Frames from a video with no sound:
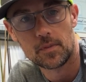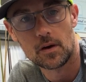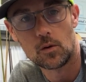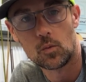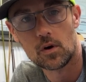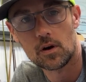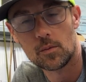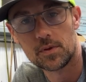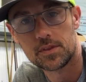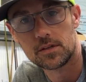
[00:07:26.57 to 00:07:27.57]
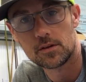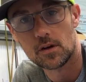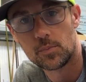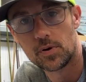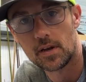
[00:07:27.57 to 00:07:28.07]
a worm, but then you're going
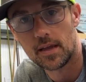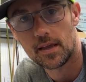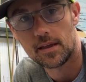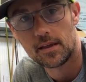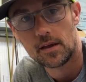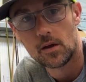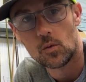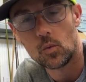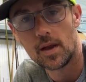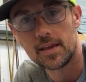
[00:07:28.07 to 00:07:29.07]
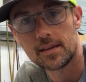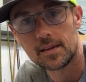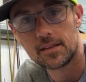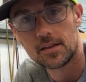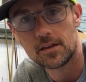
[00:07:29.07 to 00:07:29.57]
to put a weight
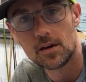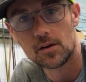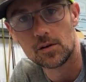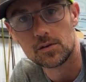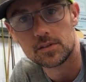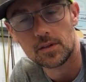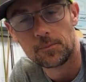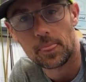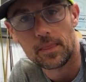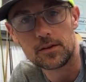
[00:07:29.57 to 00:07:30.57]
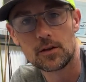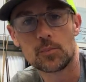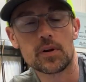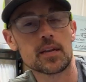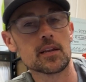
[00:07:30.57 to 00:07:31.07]
in the nose. You can
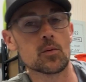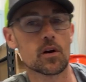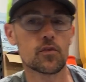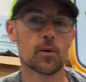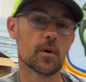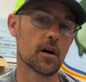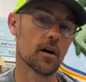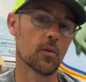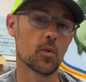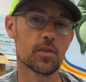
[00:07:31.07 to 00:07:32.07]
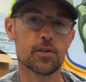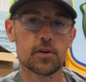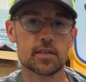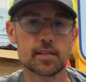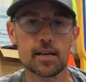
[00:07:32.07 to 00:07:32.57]
put anywhere from a
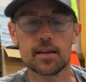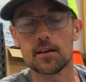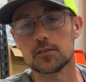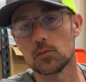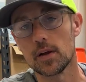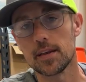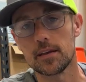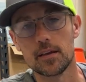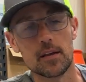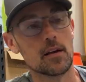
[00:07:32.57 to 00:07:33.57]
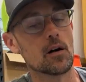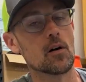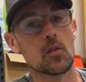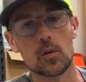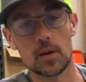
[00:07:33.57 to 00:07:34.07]
1/32 ounce weight
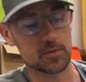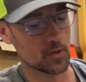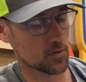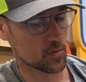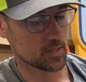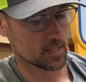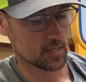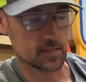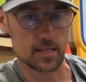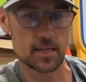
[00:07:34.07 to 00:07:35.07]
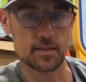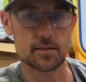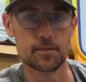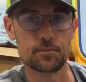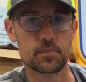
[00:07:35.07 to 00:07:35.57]
all the way up to a 3/16.